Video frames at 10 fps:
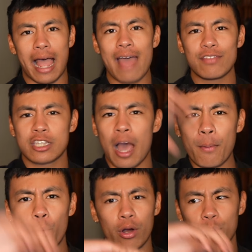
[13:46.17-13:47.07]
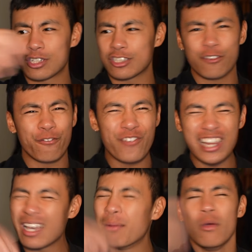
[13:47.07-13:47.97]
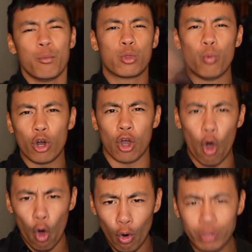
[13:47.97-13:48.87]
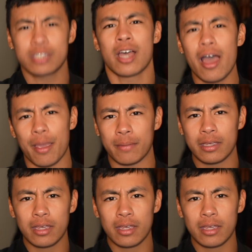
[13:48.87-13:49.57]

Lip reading: I have this cup of water, which is just filling up with water all the time.